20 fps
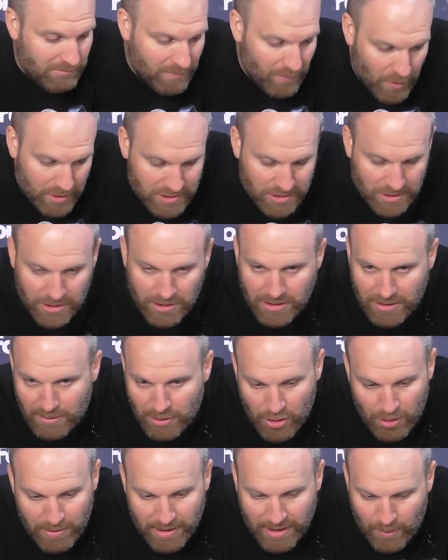Wasn't good. I'll
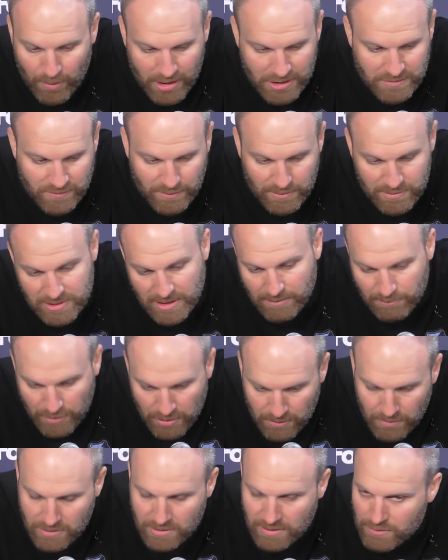go back, watch film, say, could
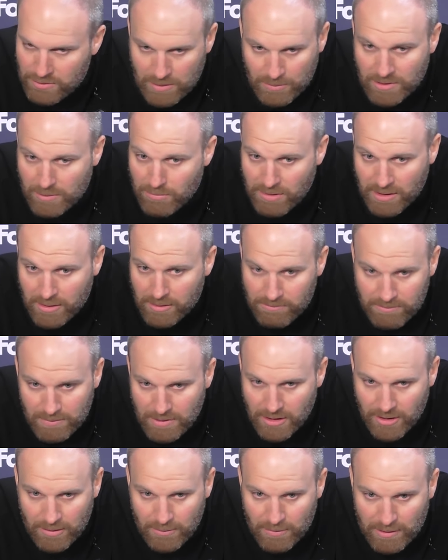we do something better, you
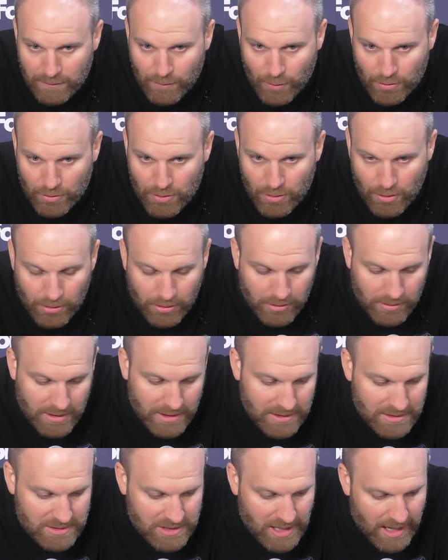know, in the fourth quarter and
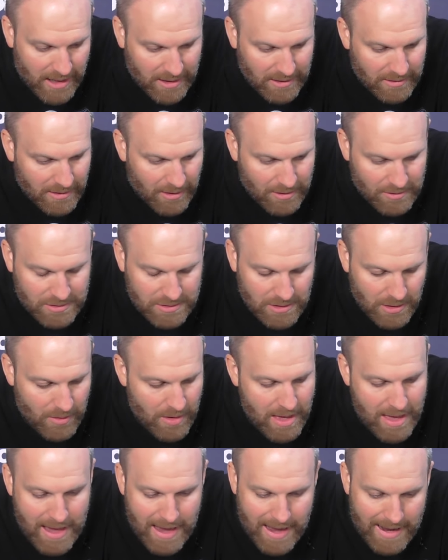get Zach in there. So
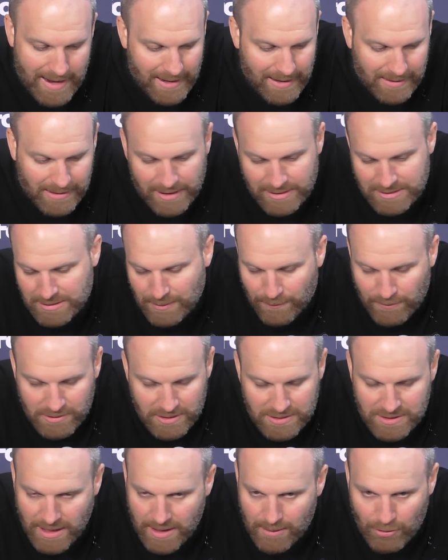a lot of stuff on the
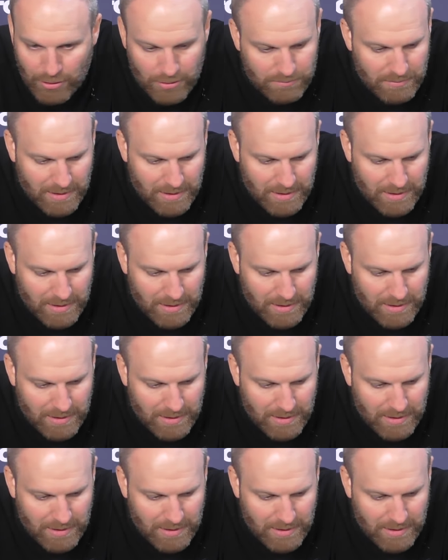table.